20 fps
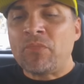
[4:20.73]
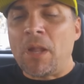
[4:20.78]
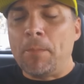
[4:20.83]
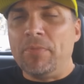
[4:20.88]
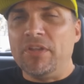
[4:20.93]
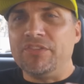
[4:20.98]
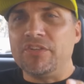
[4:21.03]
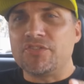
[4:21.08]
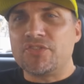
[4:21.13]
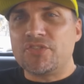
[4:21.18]

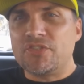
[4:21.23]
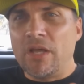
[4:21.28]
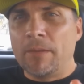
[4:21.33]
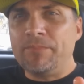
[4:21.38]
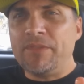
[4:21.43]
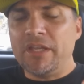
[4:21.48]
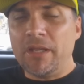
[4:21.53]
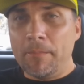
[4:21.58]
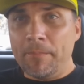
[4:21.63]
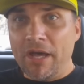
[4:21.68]
but there's
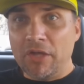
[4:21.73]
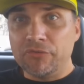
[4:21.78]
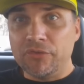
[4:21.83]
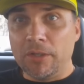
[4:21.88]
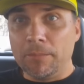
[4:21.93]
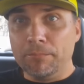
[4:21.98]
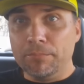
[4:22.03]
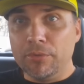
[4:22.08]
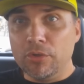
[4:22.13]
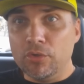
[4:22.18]
something about
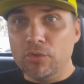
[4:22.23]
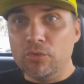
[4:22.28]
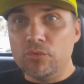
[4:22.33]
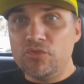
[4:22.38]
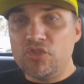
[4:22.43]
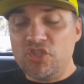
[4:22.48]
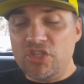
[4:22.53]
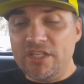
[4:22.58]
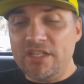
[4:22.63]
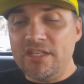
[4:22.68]
their blue
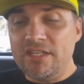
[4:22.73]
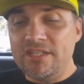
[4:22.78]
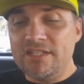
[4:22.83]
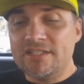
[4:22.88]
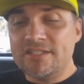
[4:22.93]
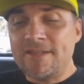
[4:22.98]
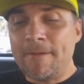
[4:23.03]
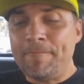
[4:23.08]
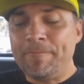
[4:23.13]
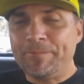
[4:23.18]

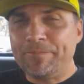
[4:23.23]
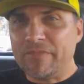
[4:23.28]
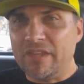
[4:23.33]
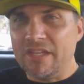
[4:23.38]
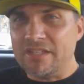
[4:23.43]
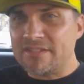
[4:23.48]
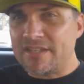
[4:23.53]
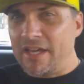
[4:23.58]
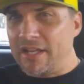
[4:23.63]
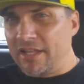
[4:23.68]
cheese
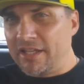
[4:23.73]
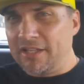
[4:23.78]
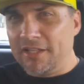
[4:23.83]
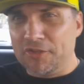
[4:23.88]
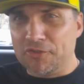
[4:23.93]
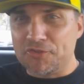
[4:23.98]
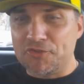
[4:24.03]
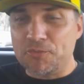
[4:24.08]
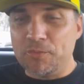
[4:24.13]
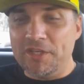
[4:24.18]
that's got like a
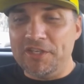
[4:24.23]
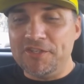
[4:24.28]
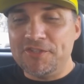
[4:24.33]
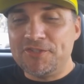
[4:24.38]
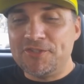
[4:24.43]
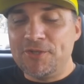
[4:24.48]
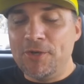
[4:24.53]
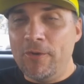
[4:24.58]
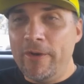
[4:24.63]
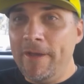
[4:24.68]
little
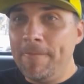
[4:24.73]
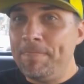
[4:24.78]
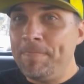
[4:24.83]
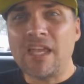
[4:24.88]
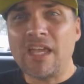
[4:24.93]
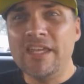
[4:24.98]
sweetness to it,